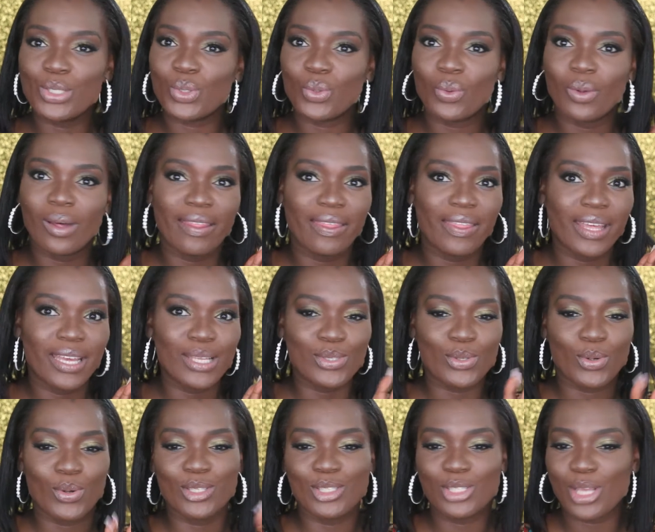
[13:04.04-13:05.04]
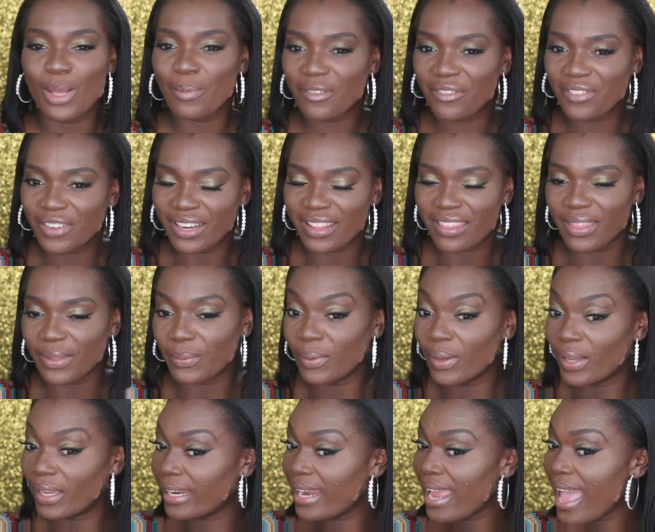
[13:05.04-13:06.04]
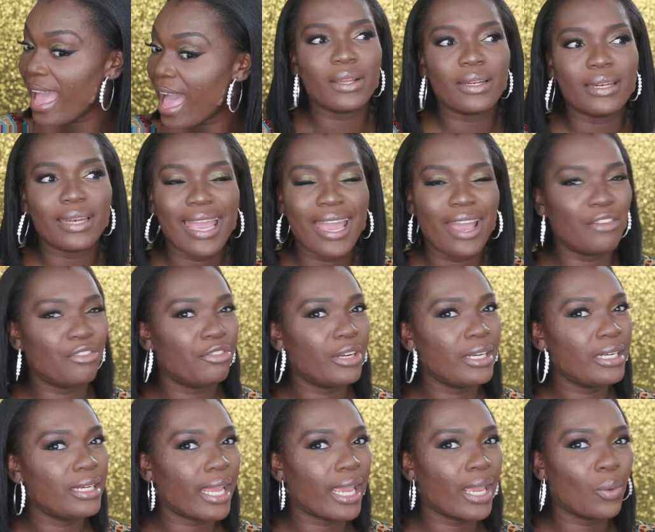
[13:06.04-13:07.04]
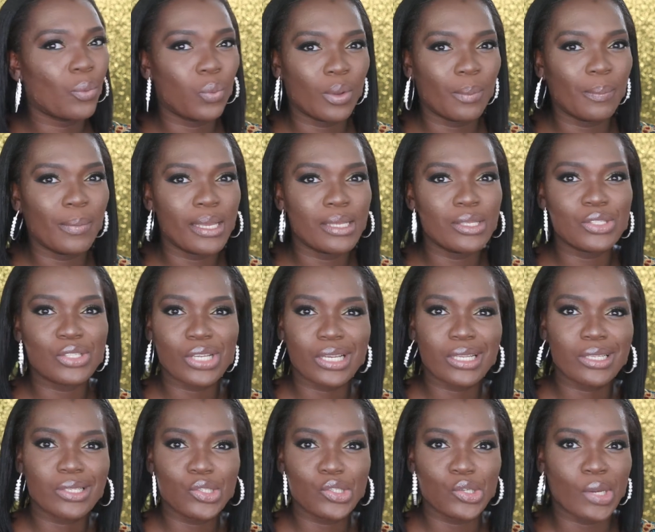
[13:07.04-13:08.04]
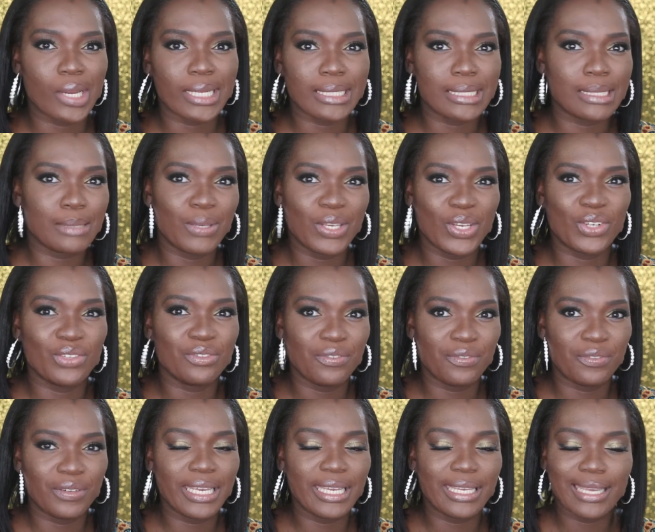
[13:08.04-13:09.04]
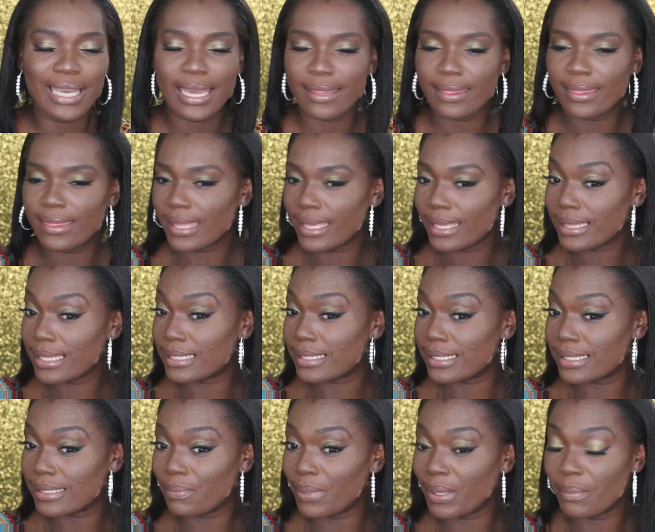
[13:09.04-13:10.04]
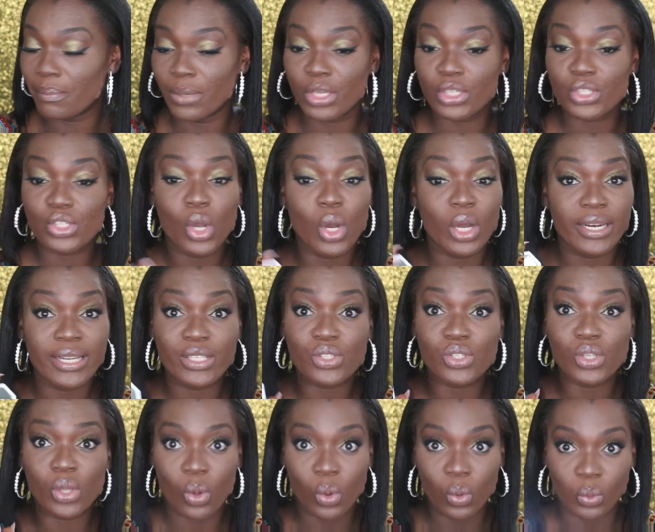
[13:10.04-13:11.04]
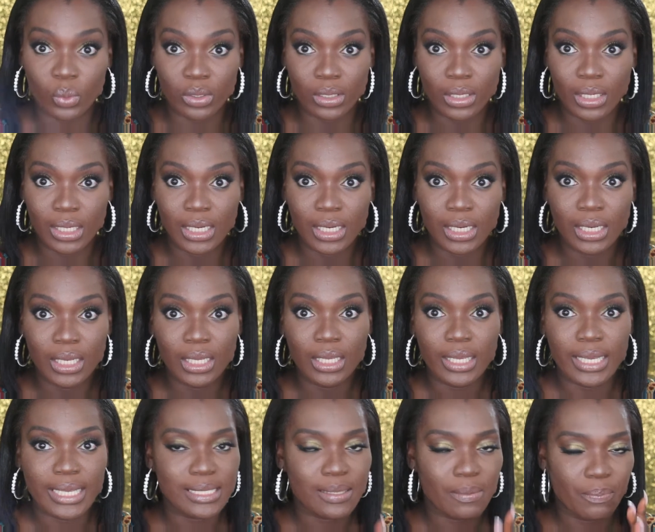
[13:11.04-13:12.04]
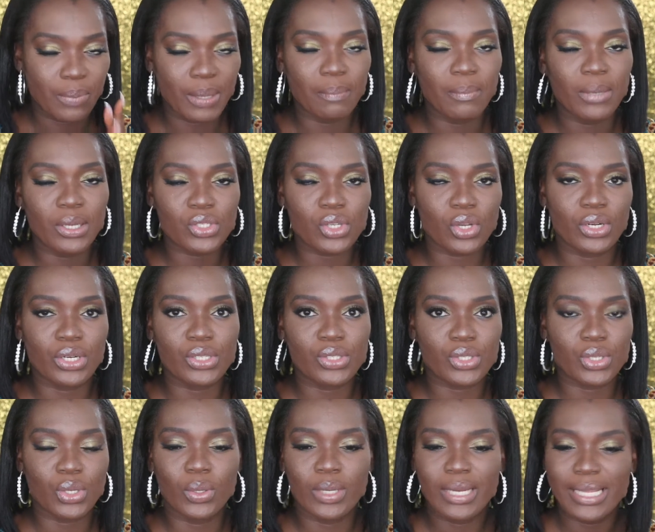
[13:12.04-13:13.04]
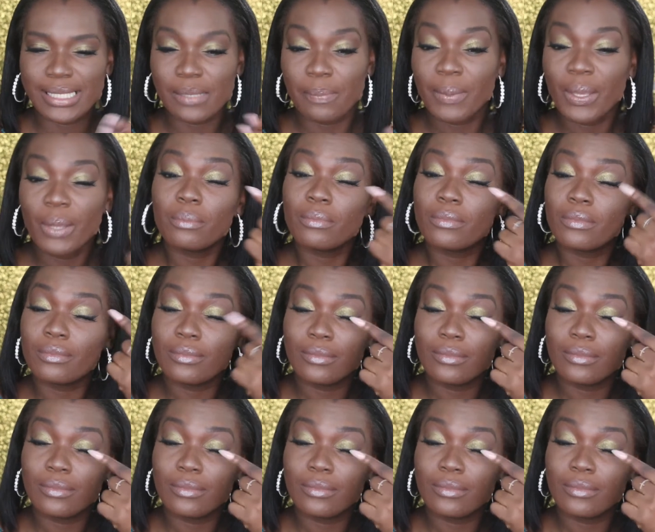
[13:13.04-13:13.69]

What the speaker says: two others or on top of another one. But everyday woman just trying to be on fleek, I think this is a bit much on its own. It's a bit much on its own. It's a bit